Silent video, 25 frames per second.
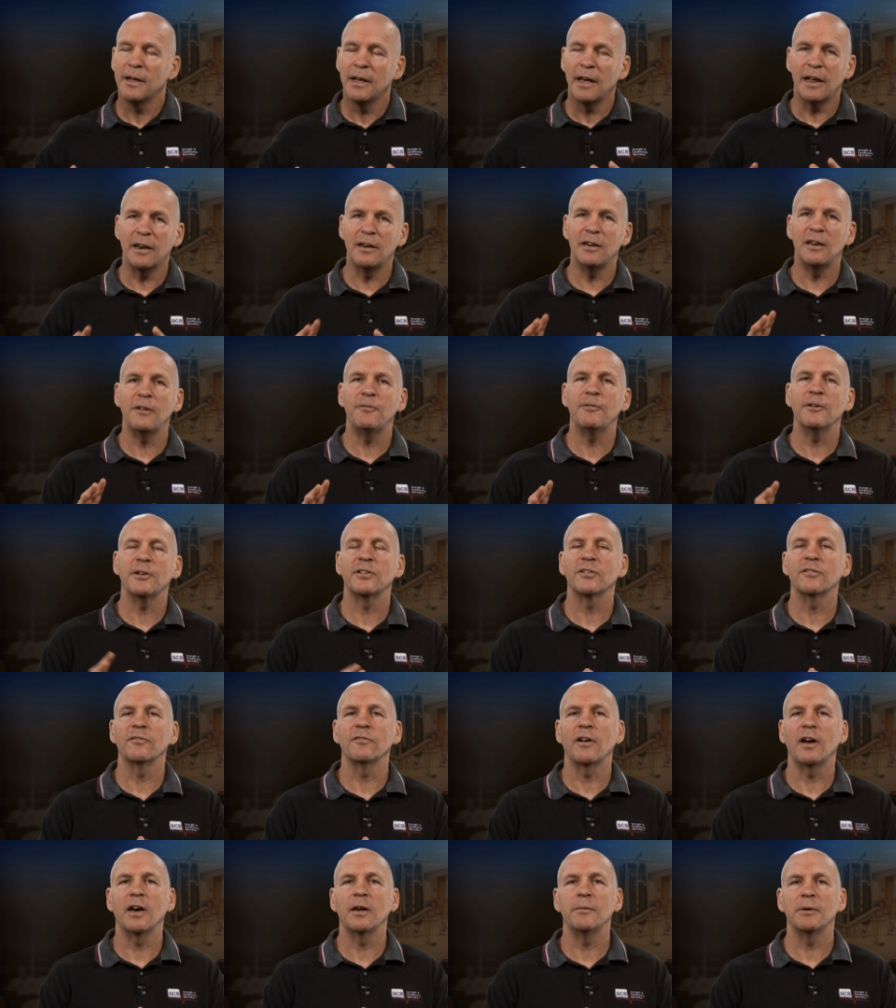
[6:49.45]
and defensive
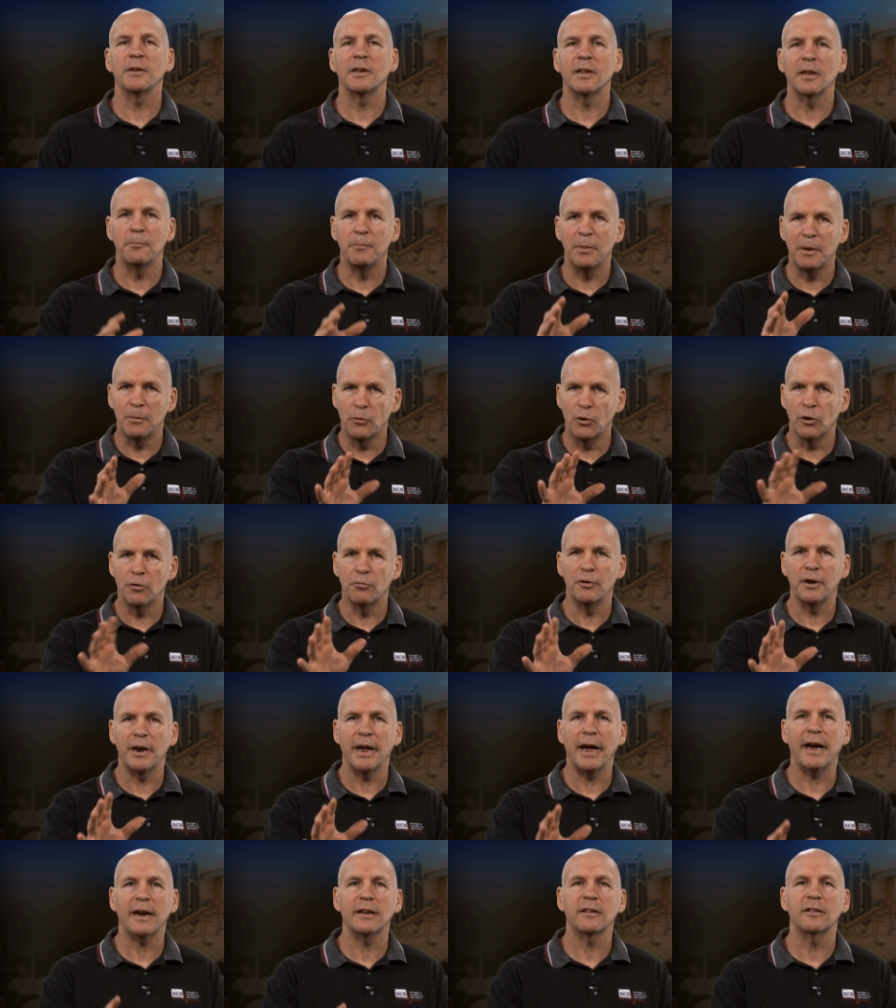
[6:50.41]
linemen can be more
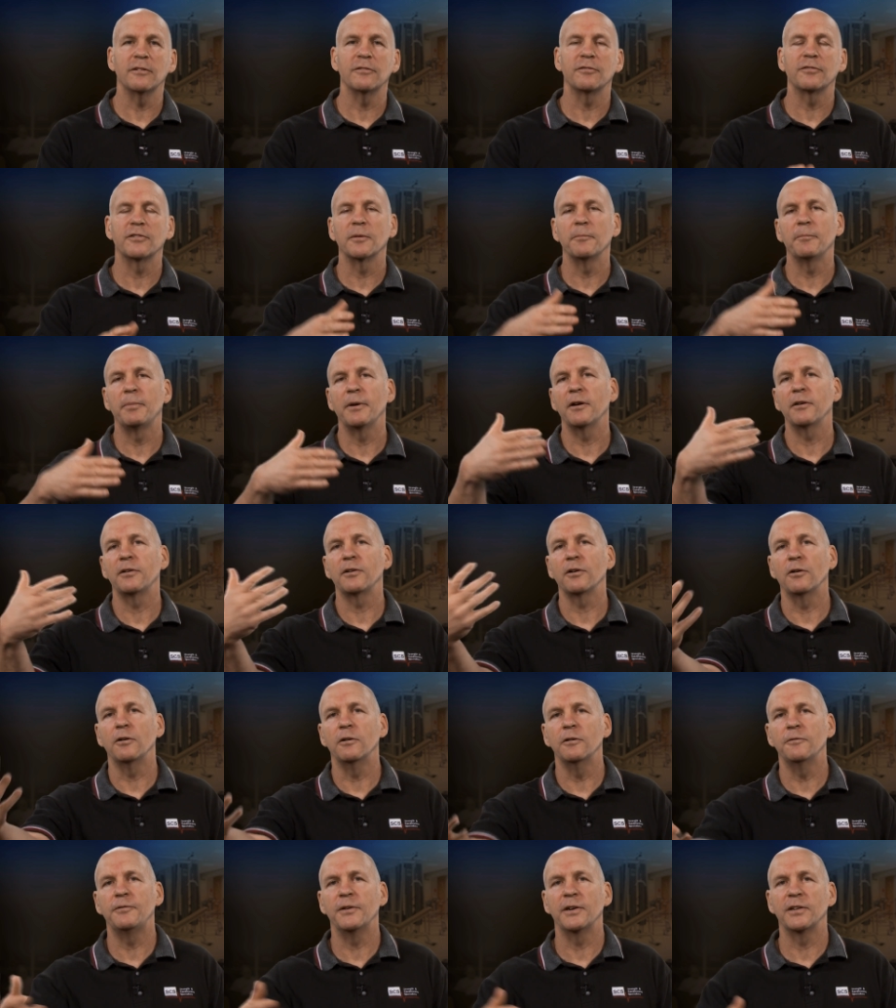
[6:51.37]
reactive compared to
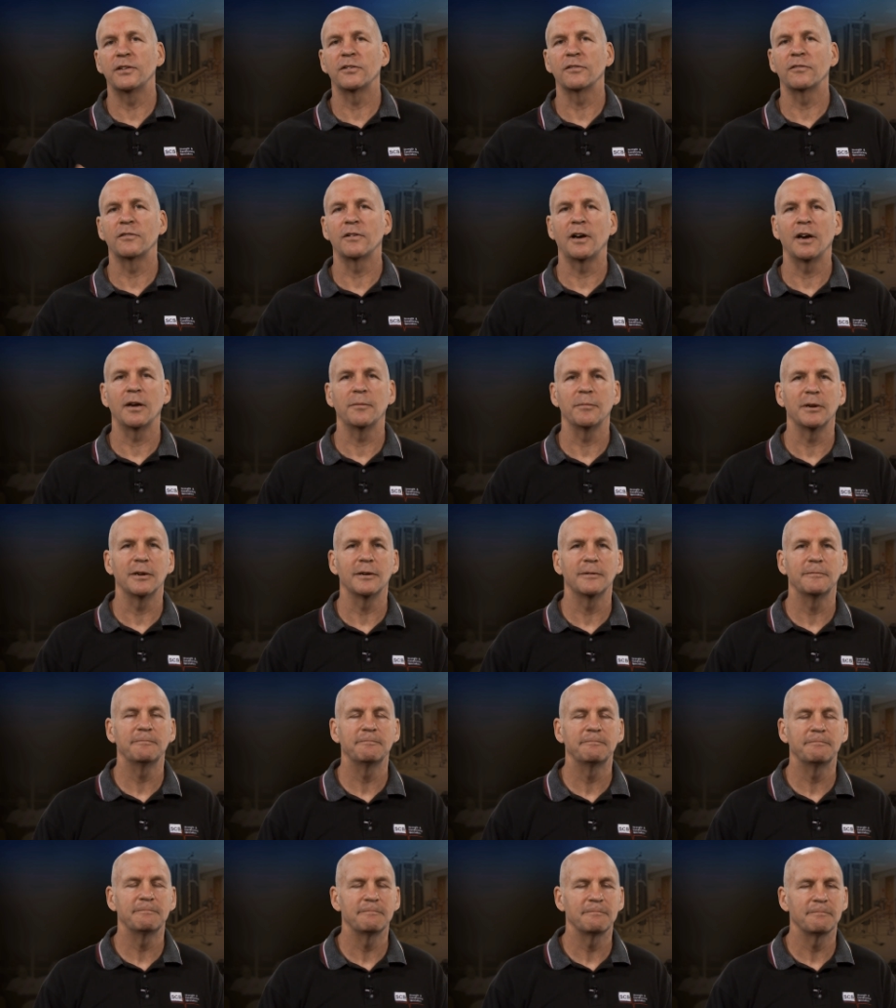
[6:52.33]
offensive linemen.
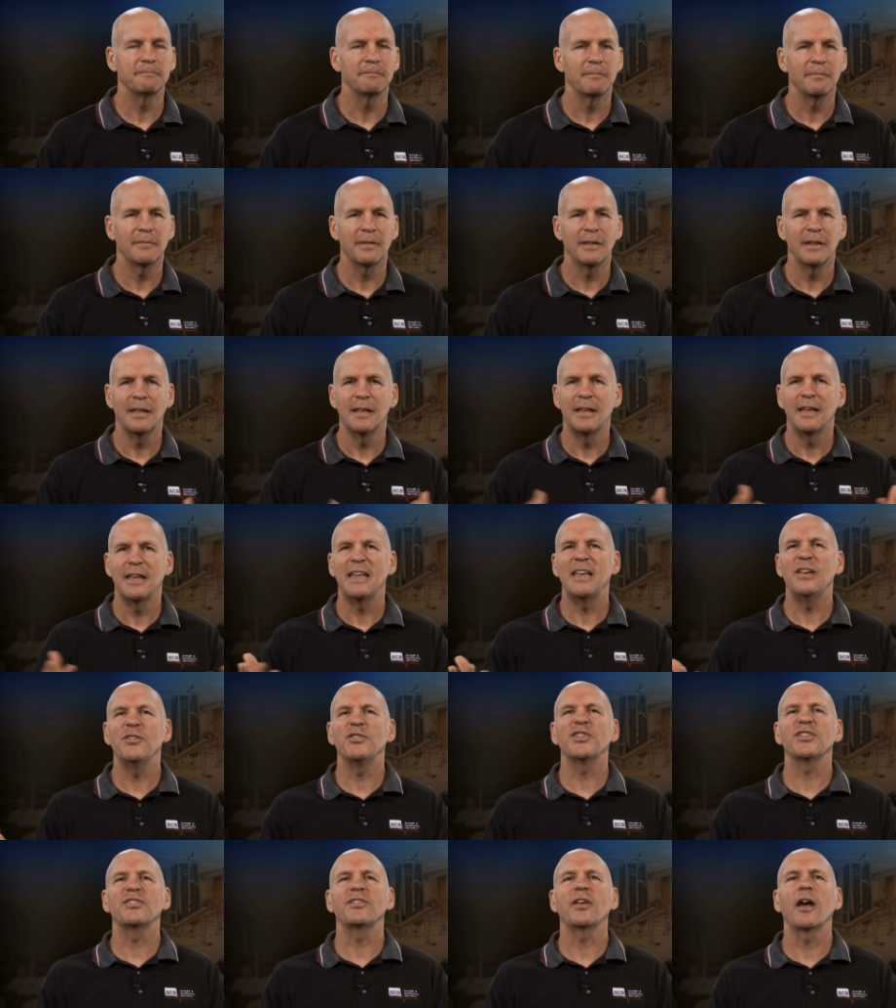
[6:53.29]
He
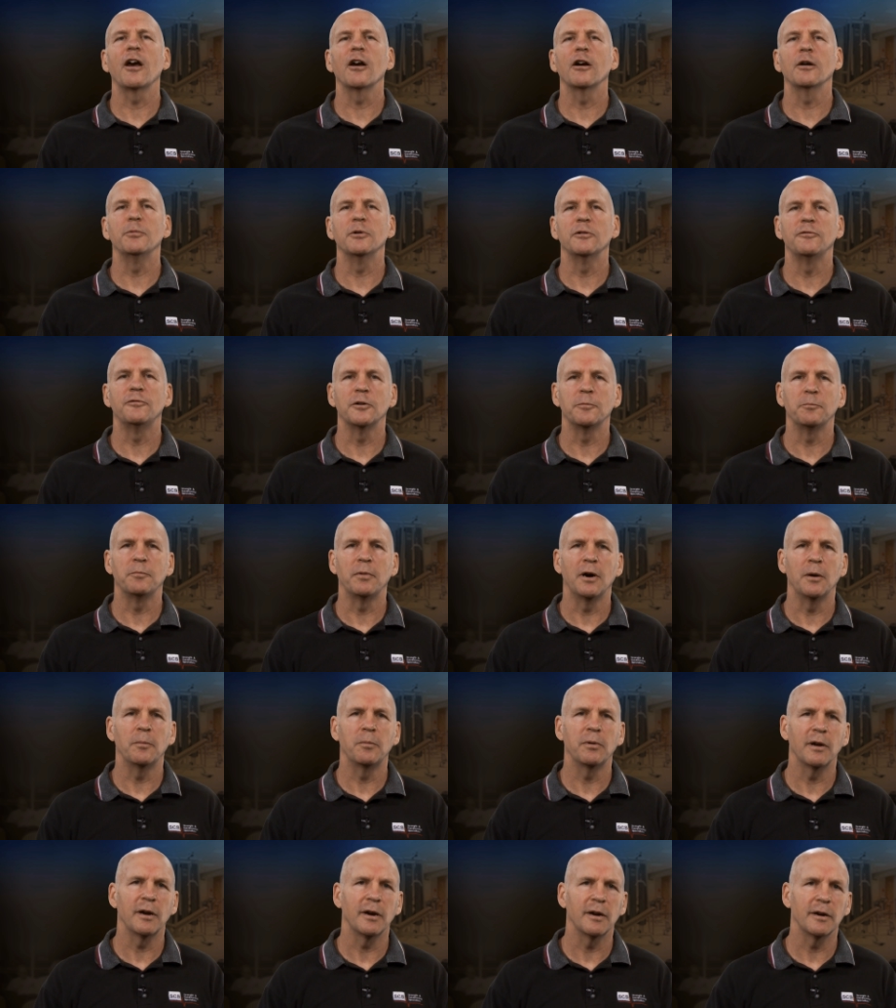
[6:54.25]
was a terrible football
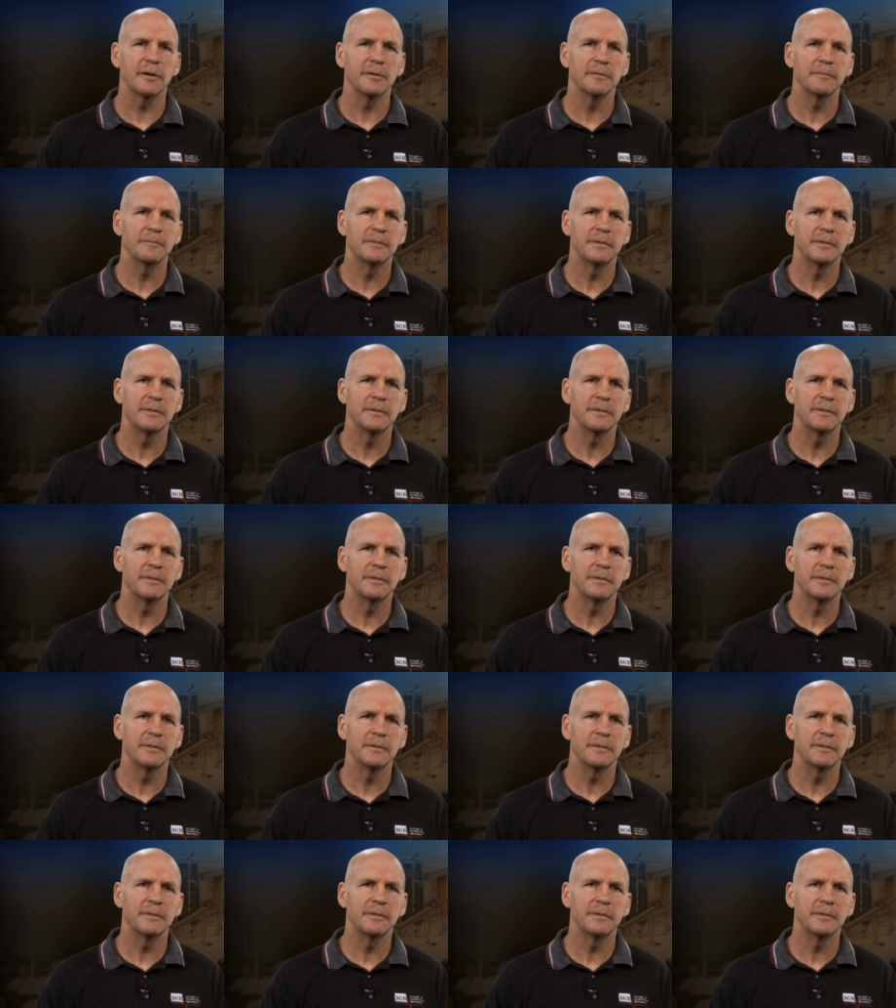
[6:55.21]
player.